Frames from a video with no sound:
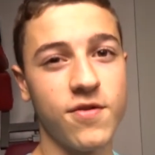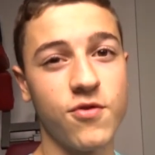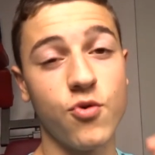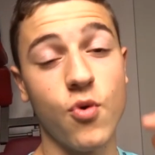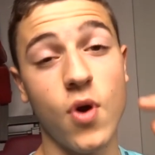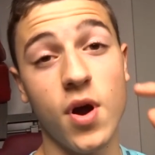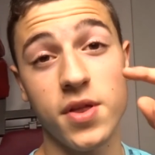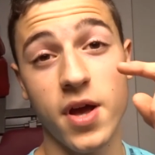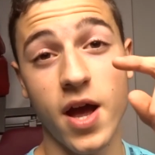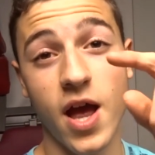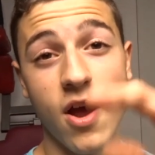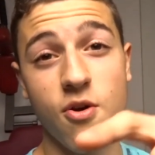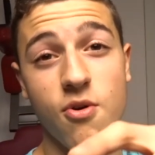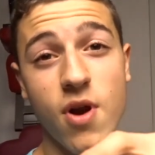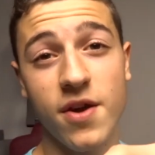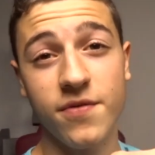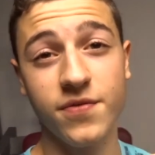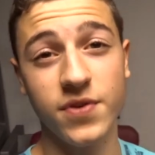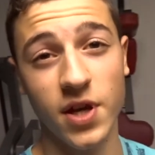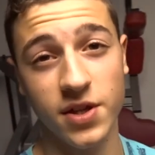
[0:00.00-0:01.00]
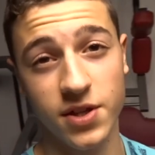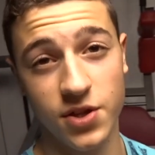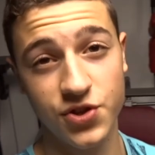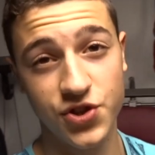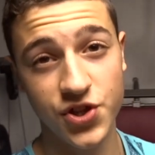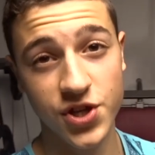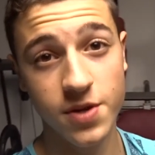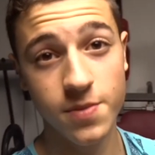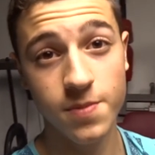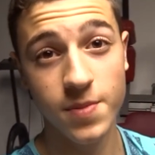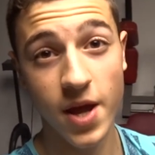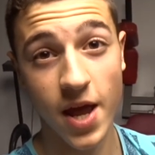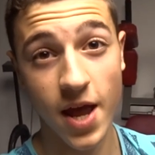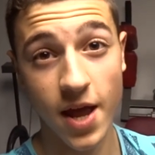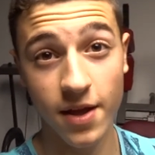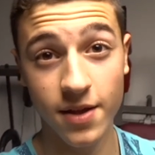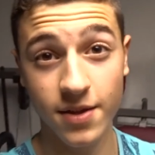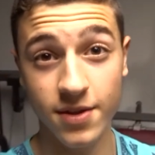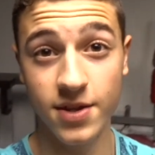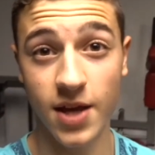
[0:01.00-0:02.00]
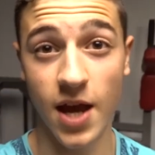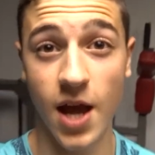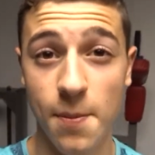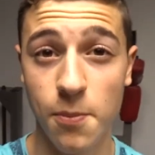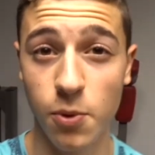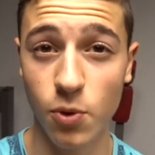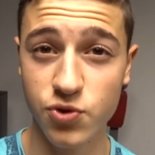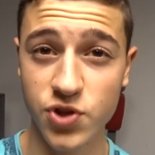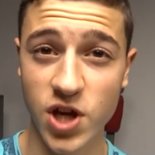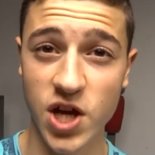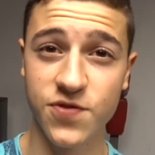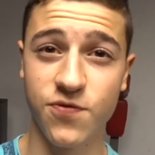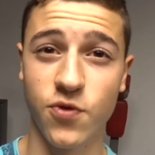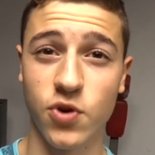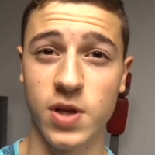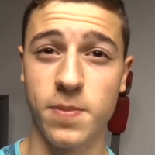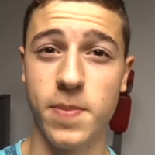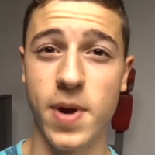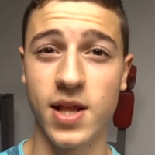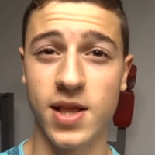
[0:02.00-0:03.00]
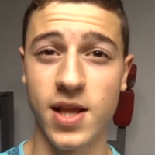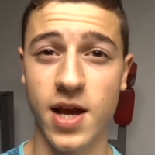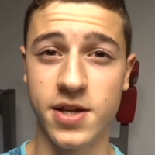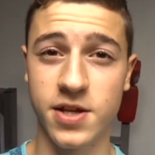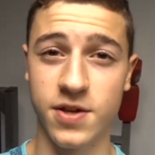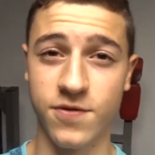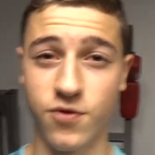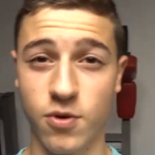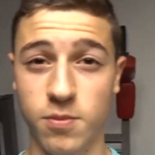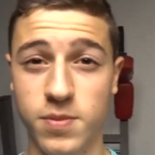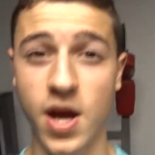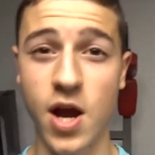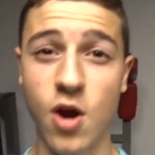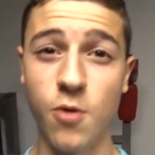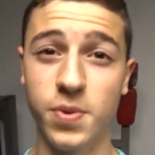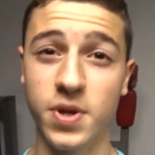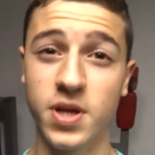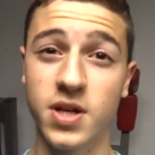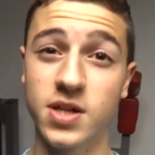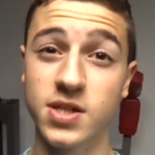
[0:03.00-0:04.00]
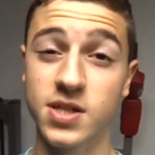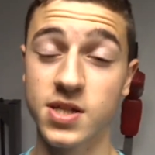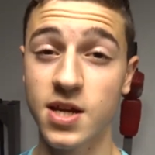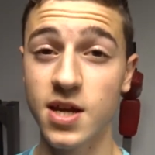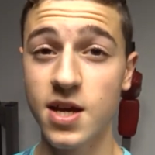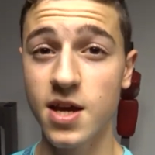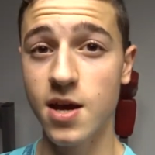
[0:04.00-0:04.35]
everyone, I arrived at the gym and I apologize for the bad lighting from now, because